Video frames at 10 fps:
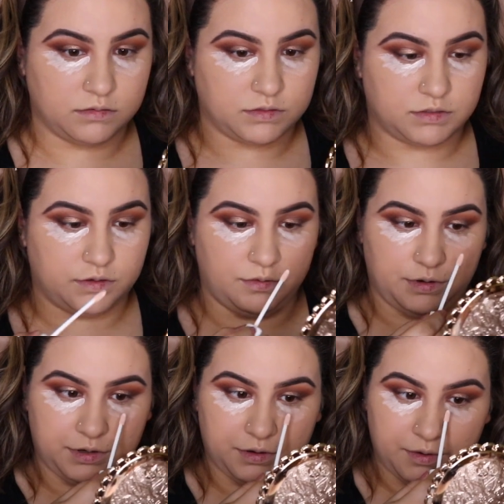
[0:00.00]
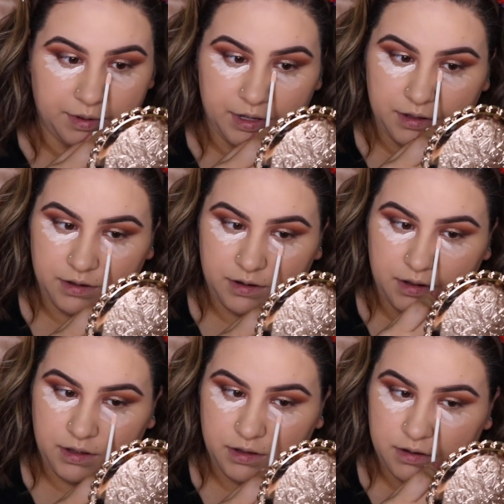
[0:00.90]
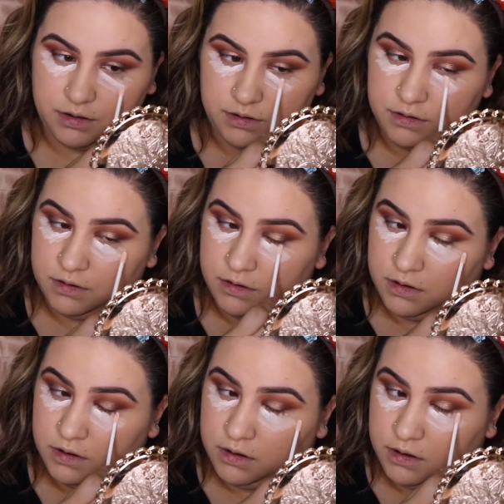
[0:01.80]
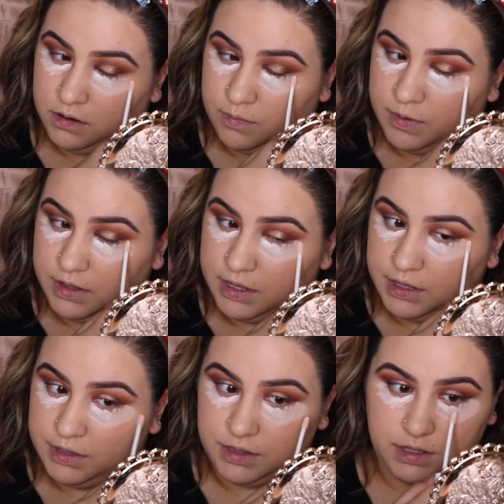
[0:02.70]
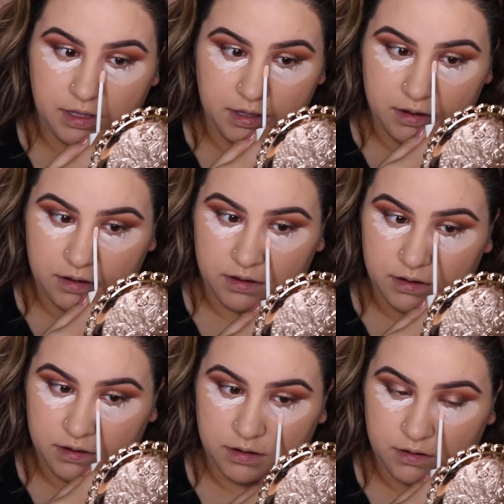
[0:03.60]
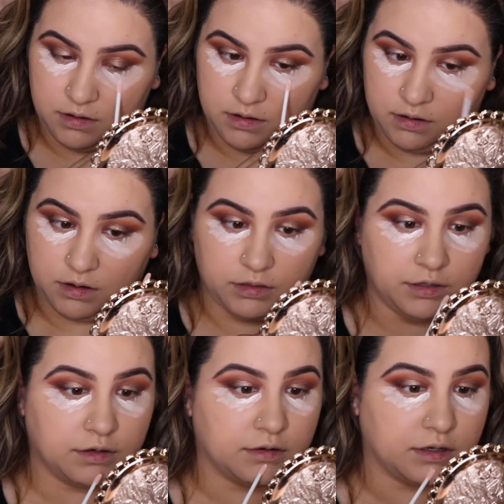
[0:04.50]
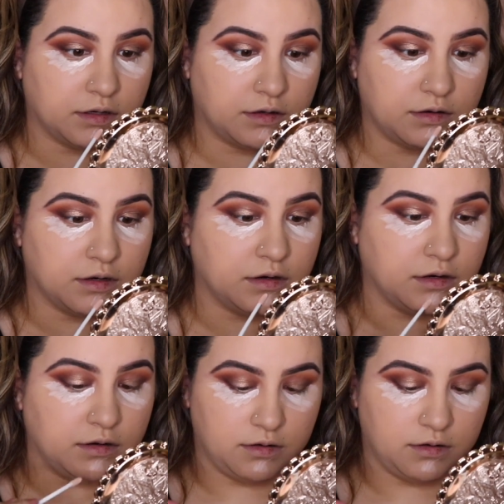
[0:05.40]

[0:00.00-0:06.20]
So we're going to go in and apply the color corrector.